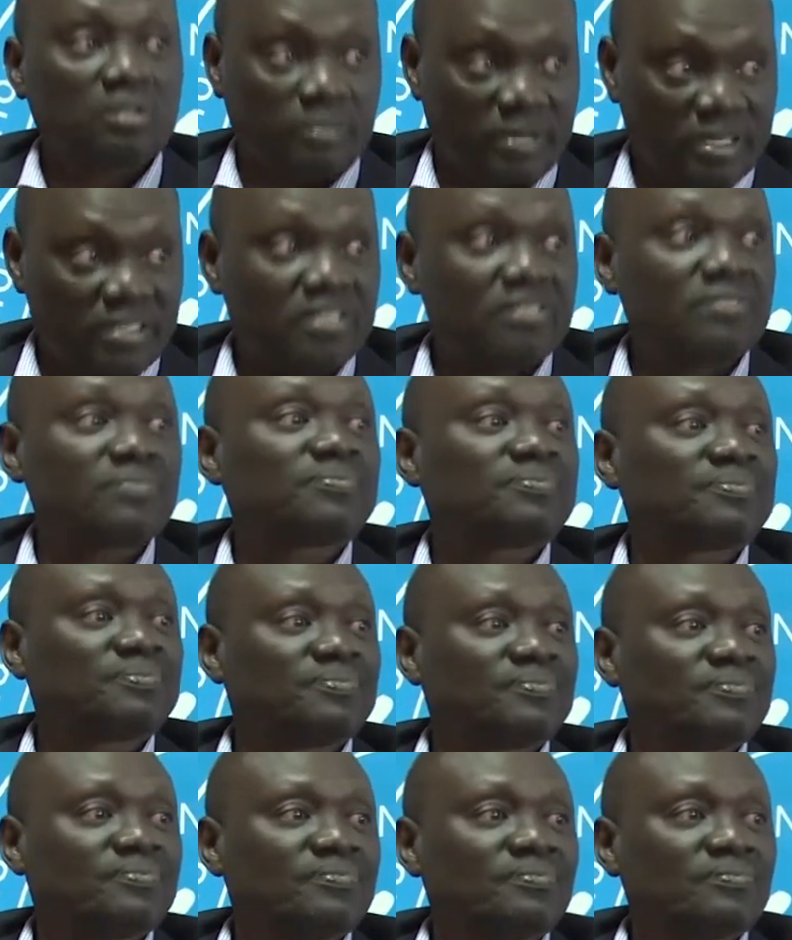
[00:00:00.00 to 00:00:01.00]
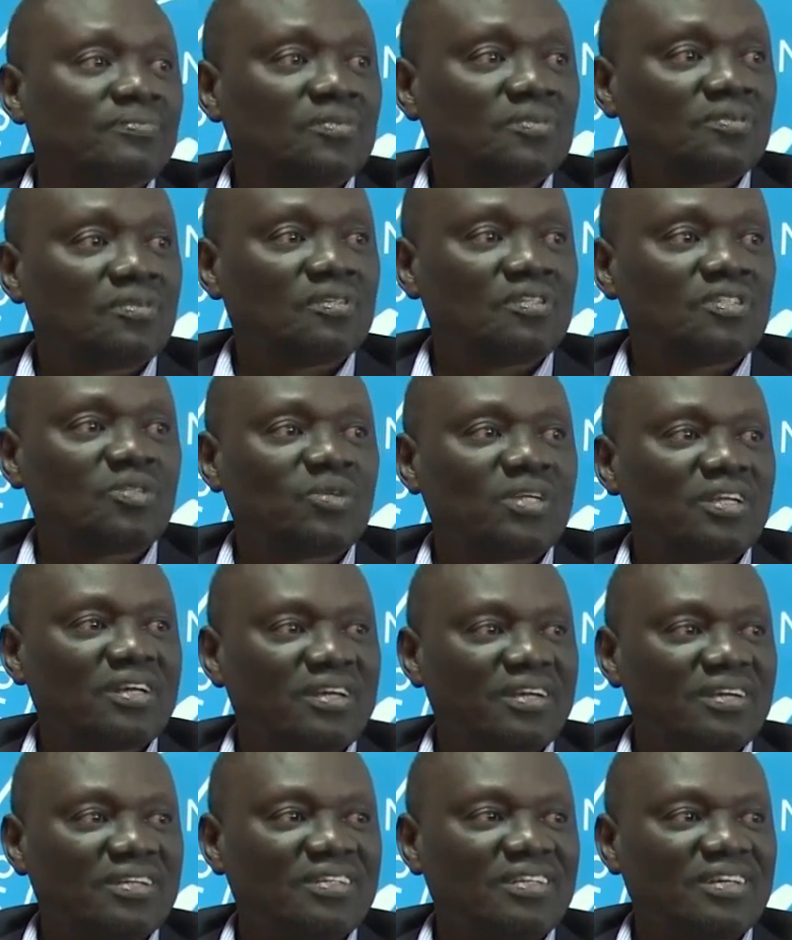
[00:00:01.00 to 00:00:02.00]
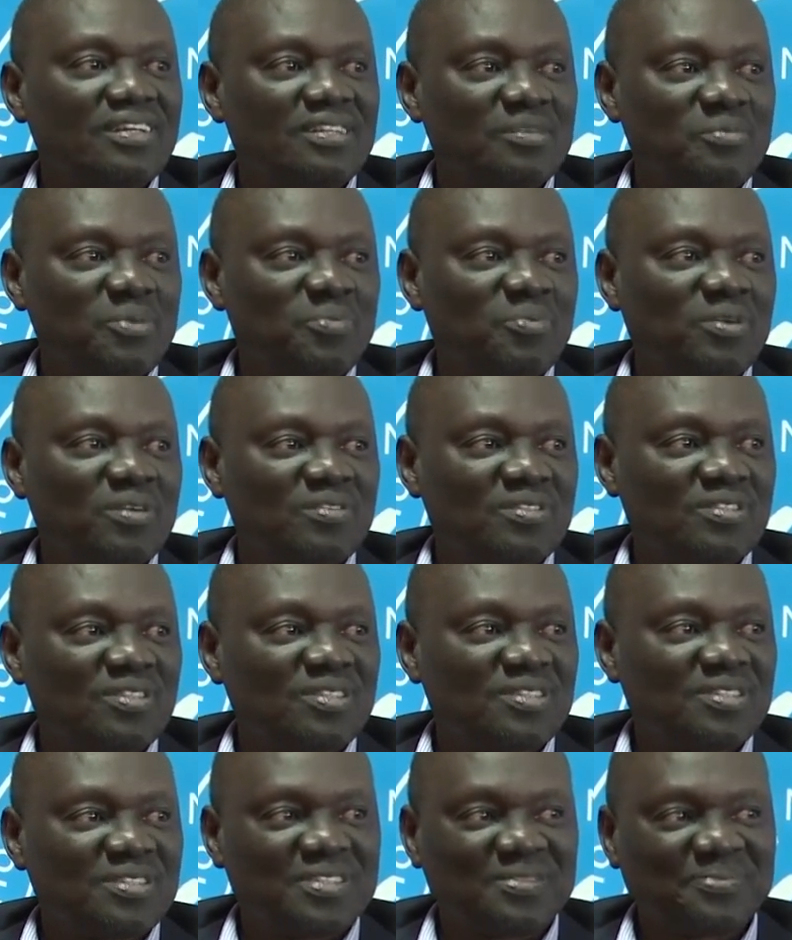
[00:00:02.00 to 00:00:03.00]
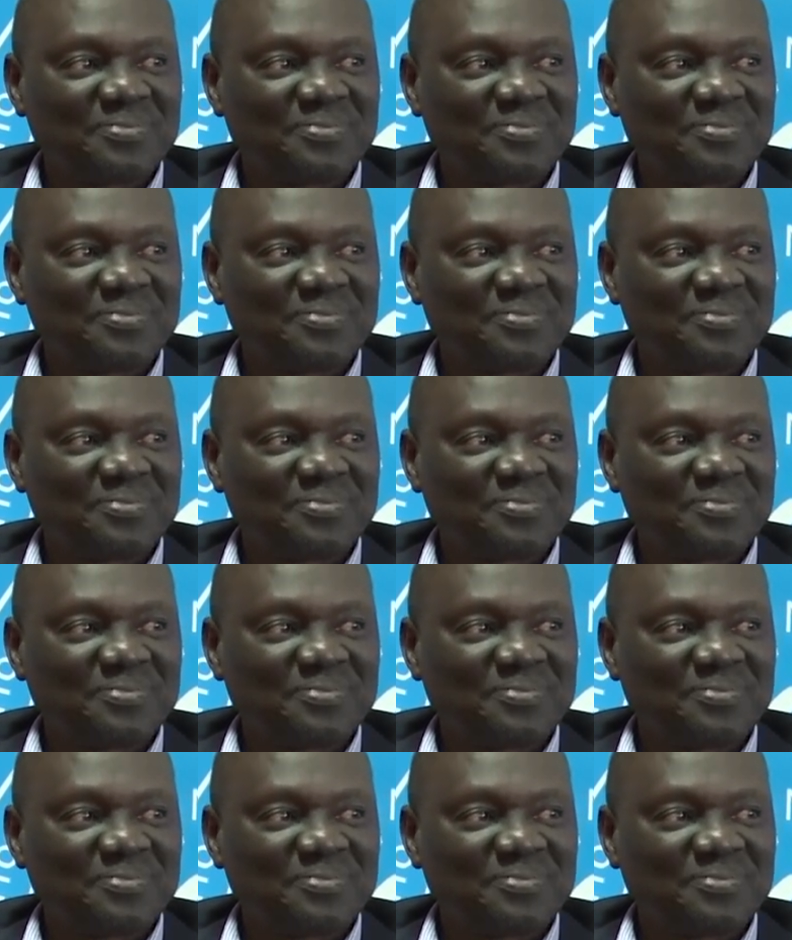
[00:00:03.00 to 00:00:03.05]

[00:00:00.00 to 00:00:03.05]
better. So that I can tell the people of South Sudan.